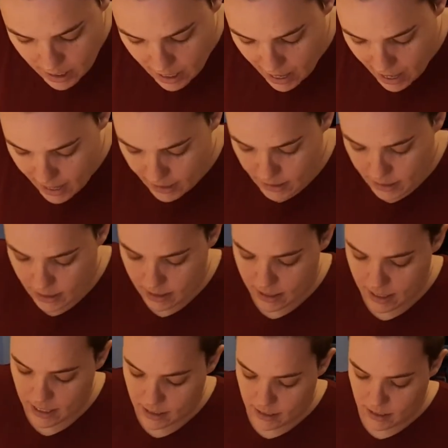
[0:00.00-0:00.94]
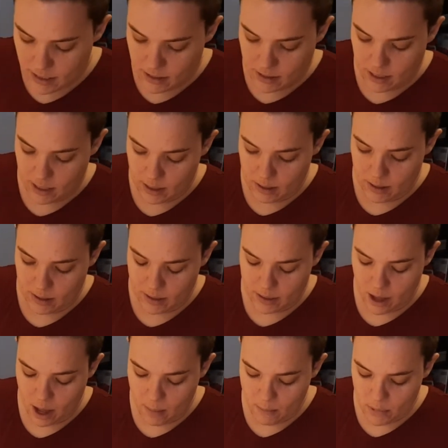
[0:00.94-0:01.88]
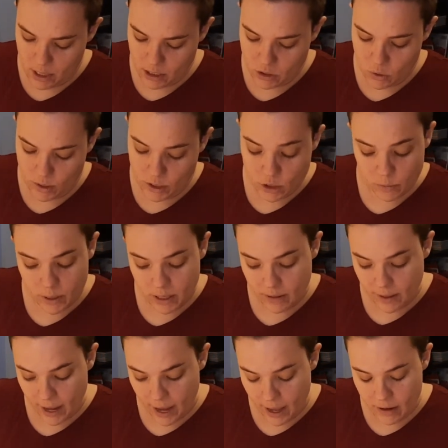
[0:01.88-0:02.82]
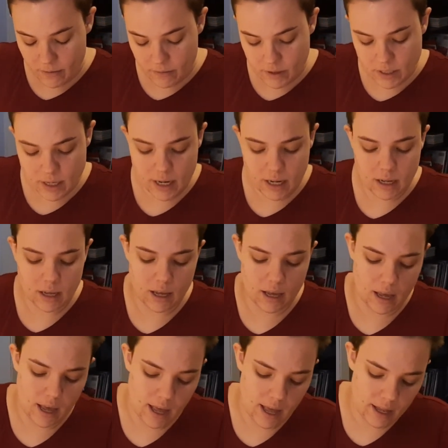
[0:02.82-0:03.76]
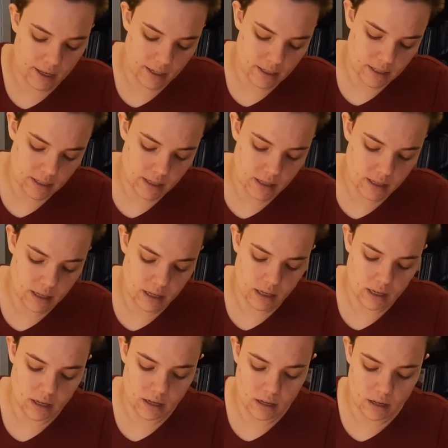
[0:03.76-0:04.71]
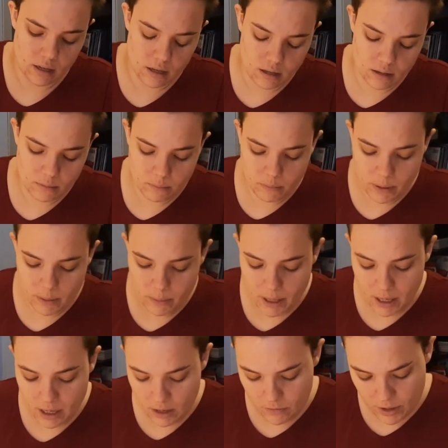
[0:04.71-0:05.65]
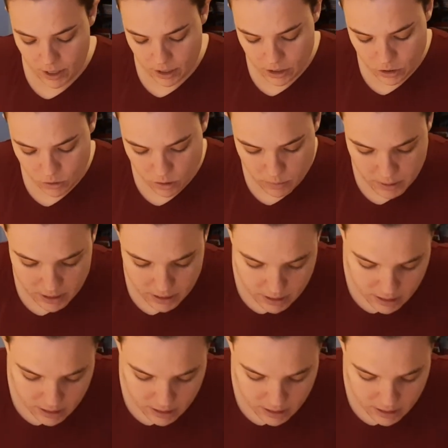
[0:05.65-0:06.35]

And this, the thumb is going to be the head of the snake, and the pinky finger is going to be the